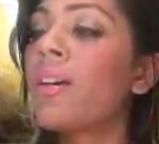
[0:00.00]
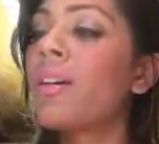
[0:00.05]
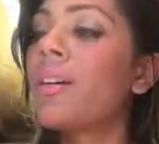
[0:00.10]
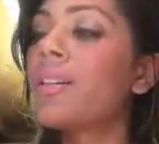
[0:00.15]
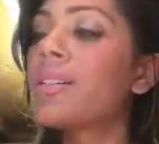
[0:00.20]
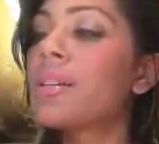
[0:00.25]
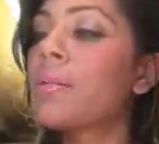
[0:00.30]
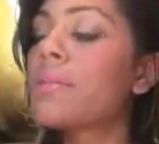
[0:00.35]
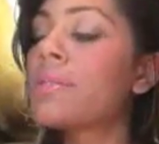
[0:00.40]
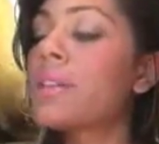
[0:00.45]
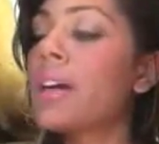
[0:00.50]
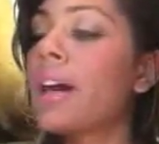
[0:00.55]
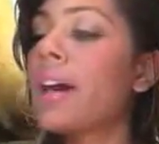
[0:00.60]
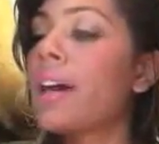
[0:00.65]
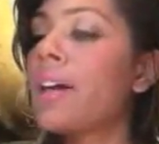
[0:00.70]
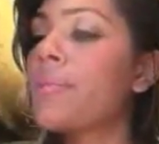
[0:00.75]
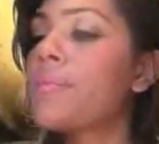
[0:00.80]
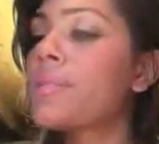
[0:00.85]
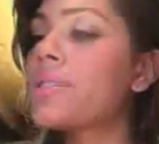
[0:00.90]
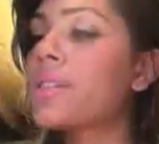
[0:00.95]

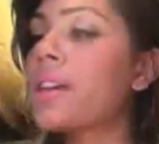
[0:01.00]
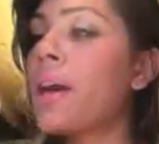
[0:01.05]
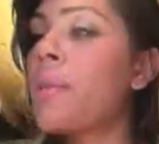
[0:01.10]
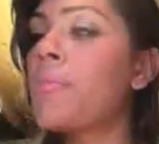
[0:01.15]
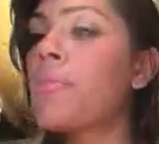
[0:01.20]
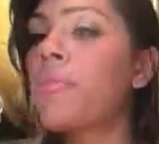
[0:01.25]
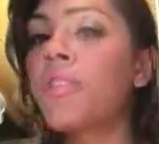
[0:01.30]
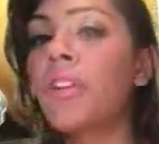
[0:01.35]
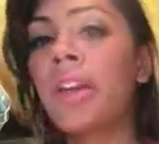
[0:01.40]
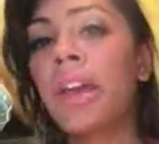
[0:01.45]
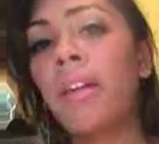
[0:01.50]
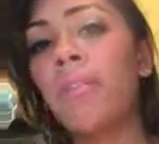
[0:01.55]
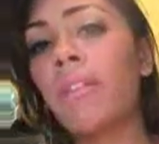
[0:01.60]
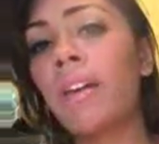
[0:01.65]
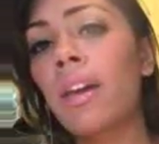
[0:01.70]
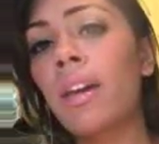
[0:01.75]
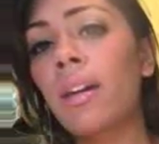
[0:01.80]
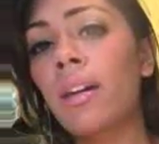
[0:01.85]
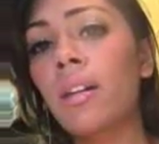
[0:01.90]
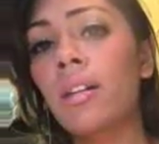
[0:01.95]
sometimes I'm
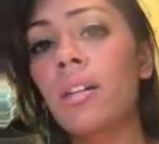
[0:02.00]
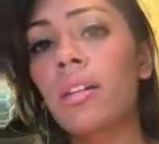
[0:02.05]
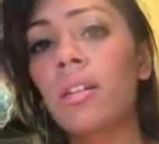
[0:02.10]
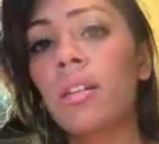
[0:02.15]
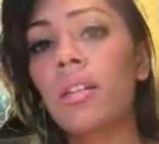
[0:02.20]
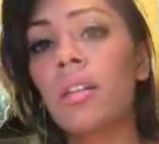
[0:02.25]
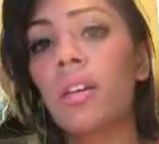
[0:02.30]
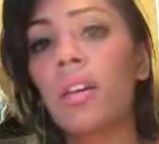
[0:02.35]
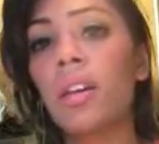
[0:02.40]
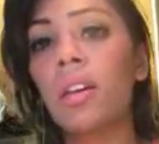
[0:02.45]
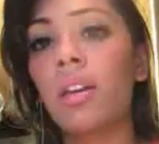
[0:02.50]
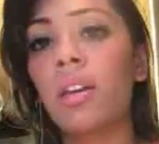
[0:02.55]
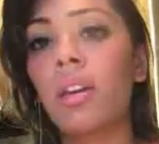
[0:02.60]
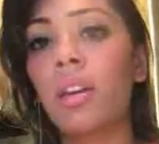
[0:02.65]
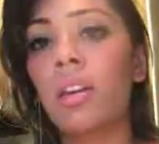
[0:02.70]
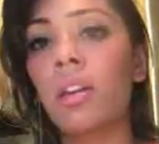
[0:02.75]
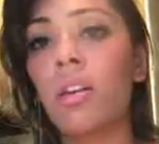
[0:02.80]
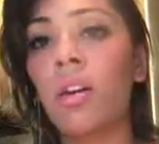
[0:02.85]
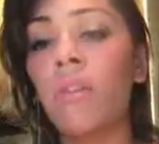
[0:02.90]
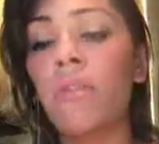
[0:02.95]
forgiving
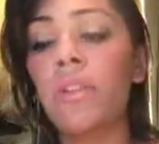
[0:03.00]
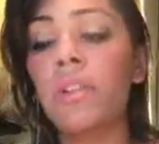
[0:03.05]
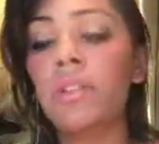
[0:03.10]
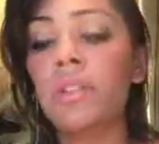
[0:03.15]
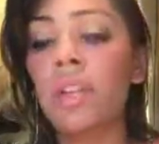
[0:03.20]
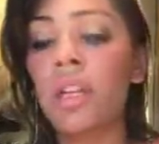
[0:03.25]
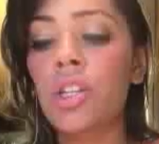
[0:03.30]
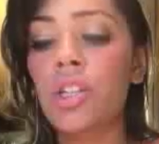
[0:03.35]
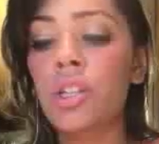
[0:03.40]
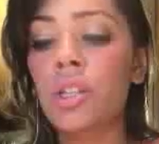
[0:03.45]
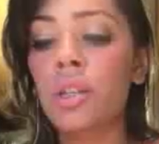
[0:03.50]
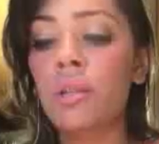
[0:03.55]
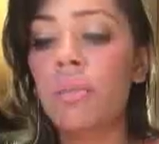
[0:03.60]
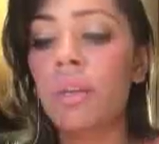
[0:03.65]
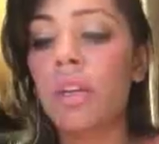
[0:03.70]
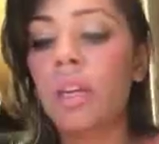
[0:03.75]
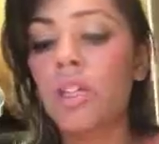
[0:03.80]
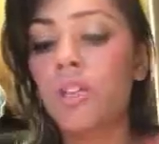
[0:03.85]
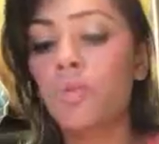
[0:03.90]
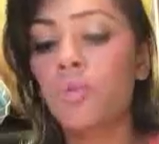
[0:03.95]
in conversation,
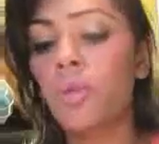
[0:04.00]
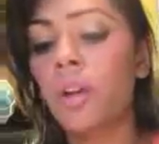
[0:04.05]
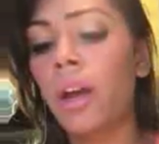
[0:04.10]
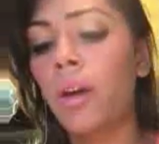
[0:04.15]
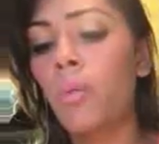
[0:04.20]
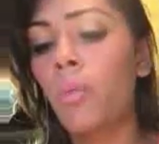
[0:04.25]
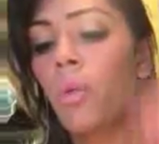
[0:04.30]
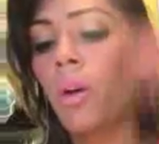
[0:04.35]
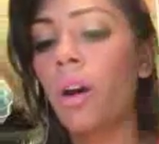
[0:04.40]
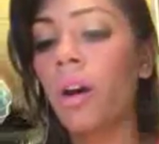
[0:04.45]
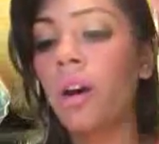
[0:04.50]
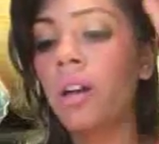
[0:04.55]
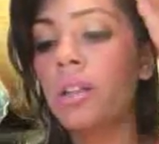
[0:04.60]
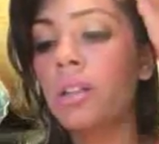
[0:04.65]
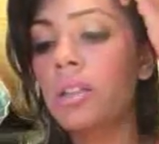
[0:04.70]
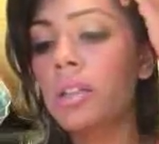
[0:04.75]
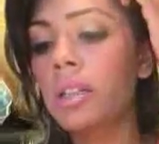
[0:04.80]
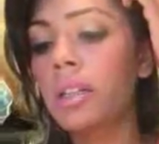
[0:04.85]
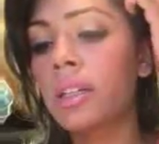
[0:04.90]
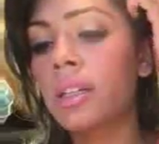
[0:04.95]
because what I
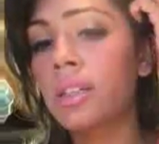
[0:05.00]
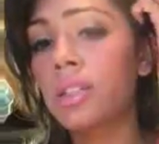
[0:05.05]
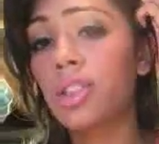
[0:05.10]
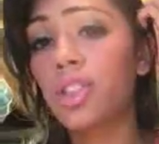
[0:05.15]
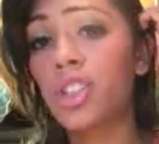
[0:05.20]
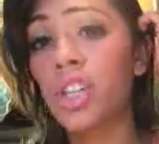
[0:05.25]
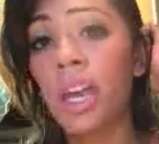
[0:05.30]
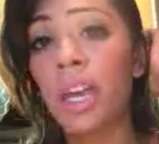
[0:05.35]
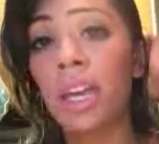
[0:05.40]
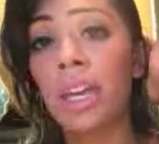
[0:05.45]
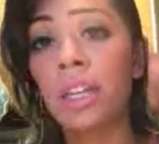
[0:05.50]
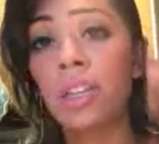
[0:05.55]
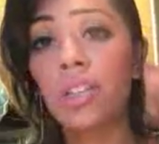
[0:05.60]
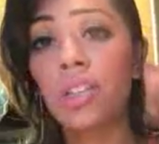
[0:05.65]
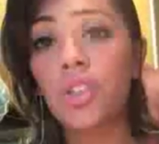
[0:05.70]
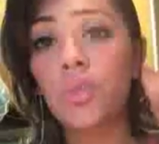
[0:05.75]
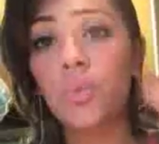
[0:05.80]
want is change.